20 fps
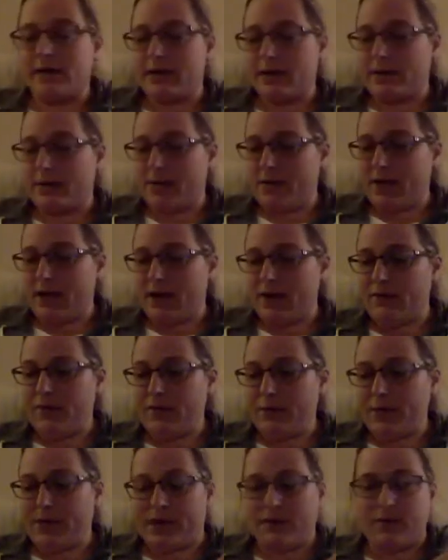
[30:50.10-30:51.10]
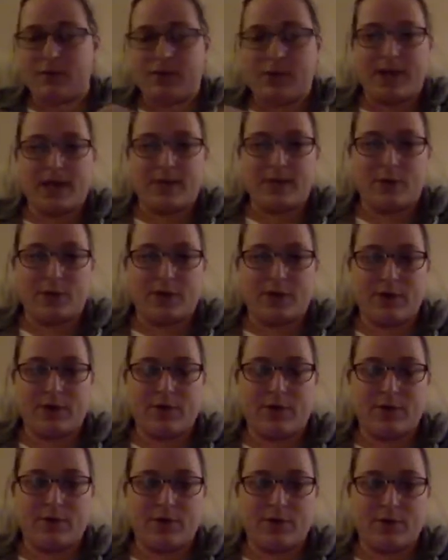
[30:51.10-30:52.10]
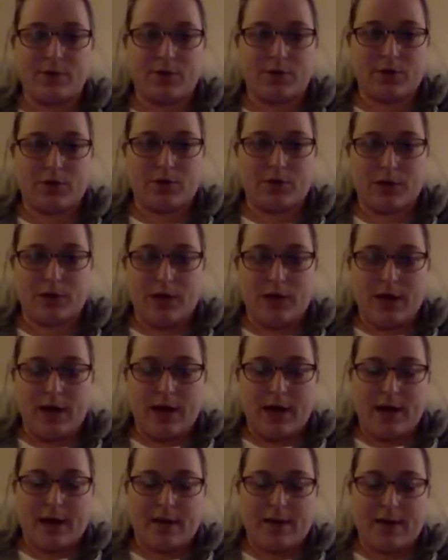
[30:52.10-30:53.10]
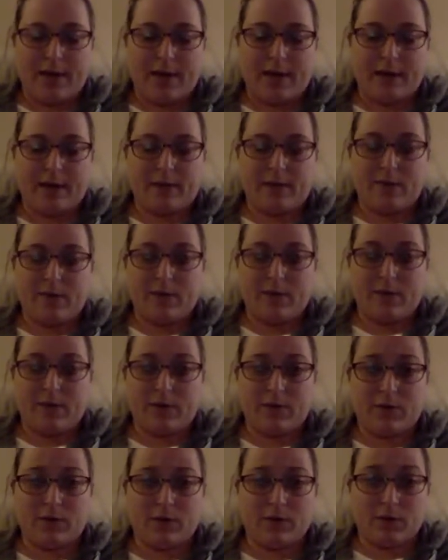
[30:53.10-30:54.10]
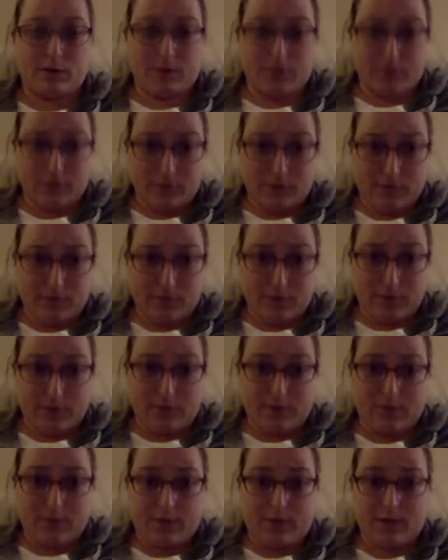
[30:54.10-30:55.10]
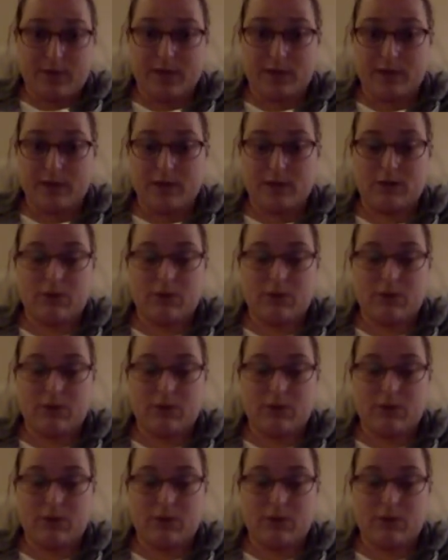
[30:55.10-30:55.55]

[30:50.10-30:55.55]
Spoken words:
Be careful with giveaways, particularly if you're new. I come from the world of LuLaRoe before this.